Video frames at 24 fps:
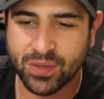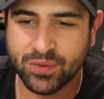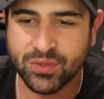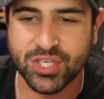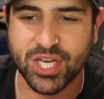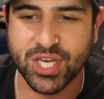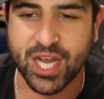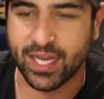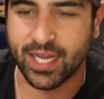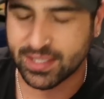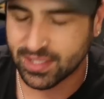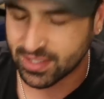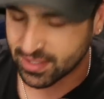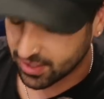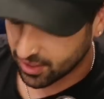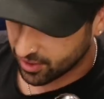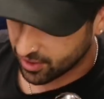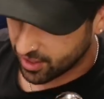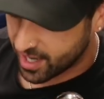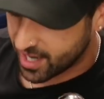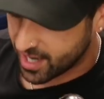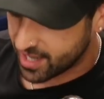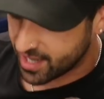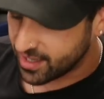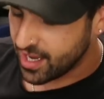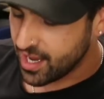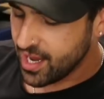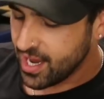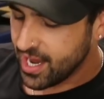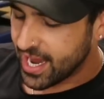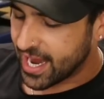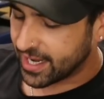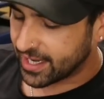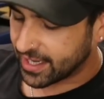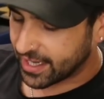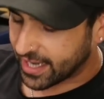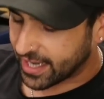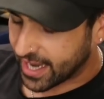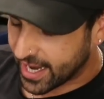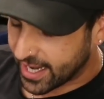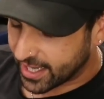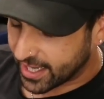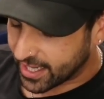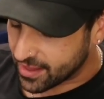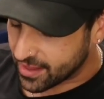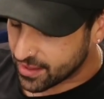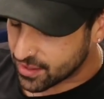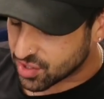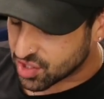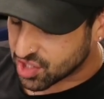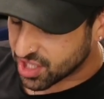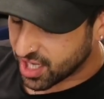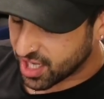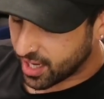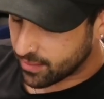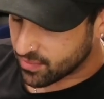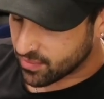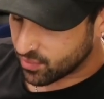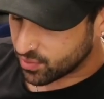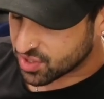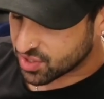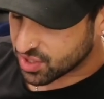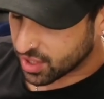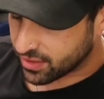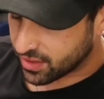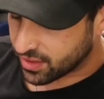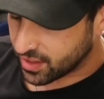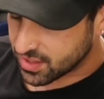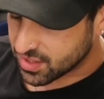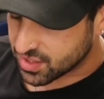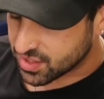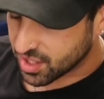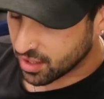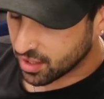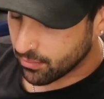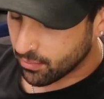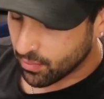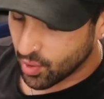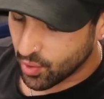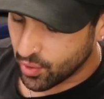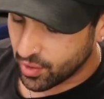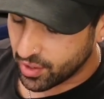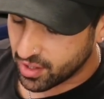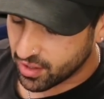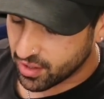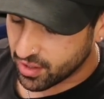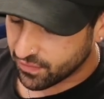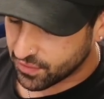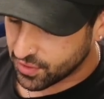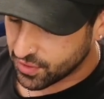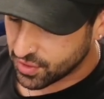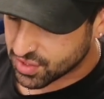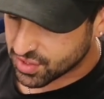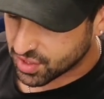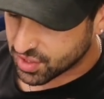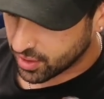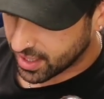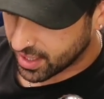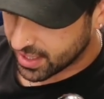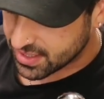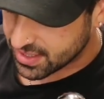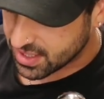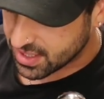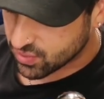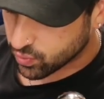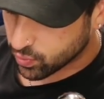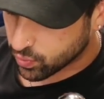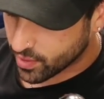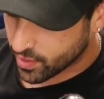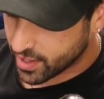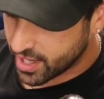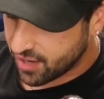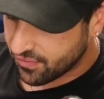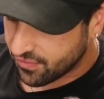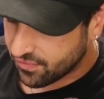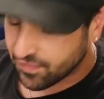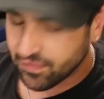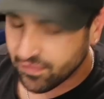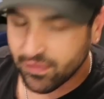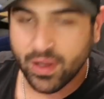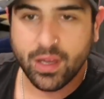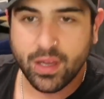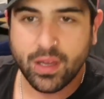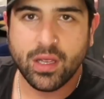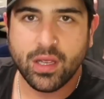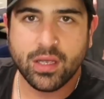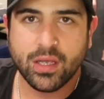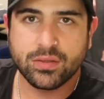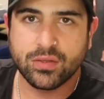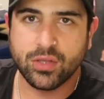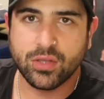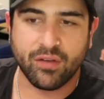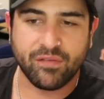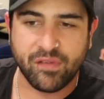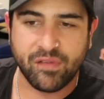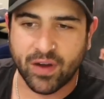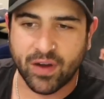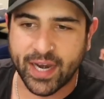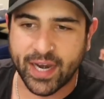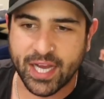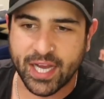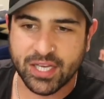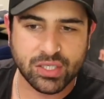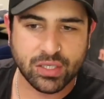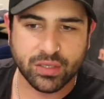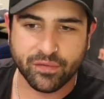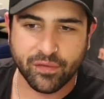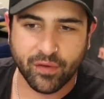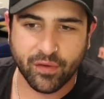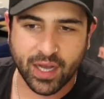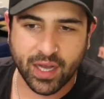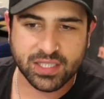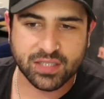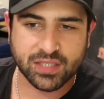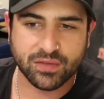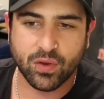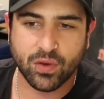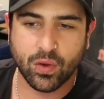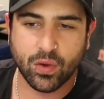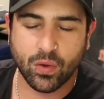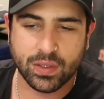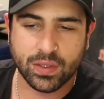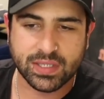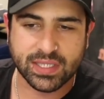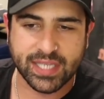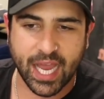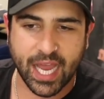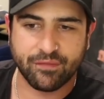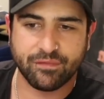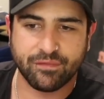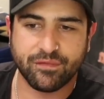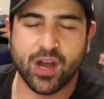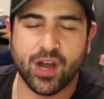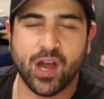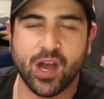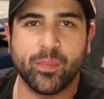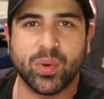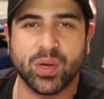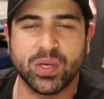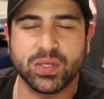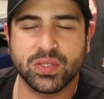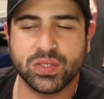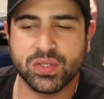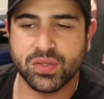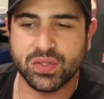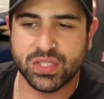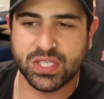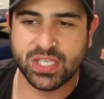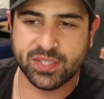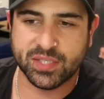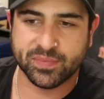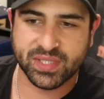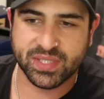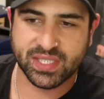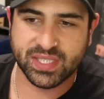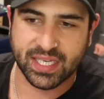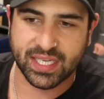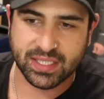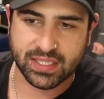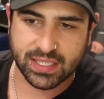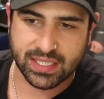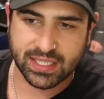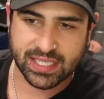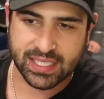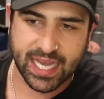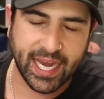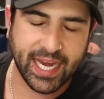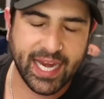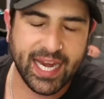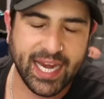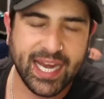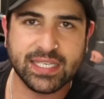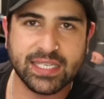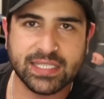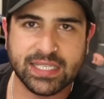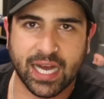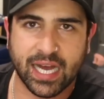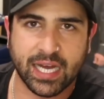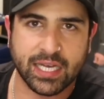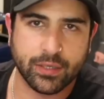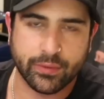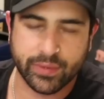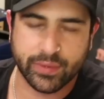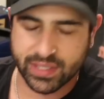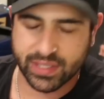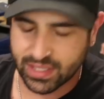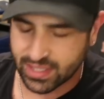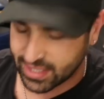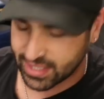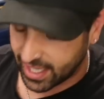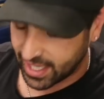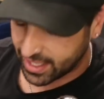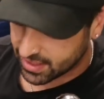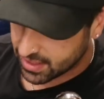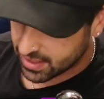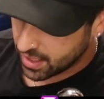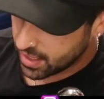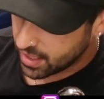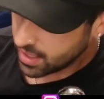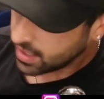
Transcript: Just, all right? And again, another gem which I think is going to moon in the future, guys, is Reef. Not financial advice, of course, down 5.26% today. It is under a cent.